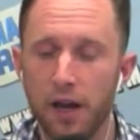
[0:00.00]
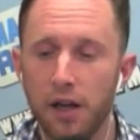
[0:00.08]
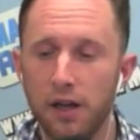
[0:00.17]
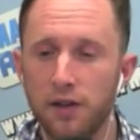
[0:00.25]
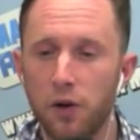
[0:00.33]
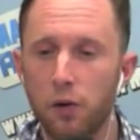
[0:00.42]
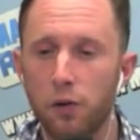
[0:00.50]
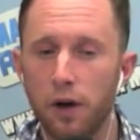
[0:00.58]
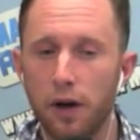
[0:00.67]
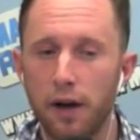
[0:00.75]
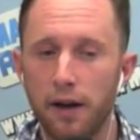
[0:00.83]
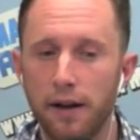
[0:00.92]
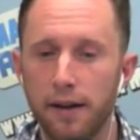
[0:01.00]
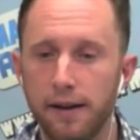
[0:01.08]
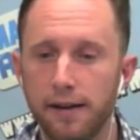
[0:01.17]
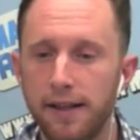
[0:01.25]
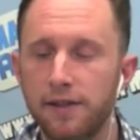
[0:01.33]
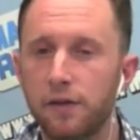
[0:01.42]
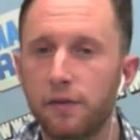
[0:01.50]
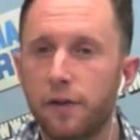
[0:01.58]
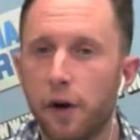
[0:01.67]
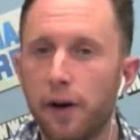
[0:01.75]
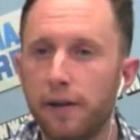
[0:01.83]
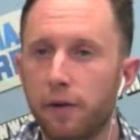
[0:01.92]
So these are
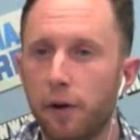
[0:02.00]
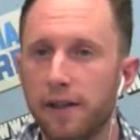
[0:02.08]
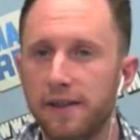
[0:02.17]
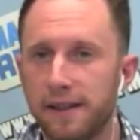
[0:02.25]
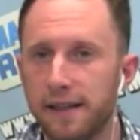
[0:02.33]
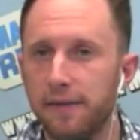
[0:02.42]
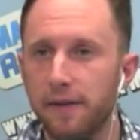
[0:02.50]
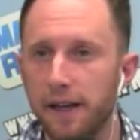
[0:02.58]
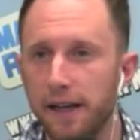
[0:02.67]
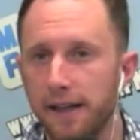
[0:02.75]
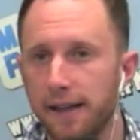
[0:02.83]
very, very significant.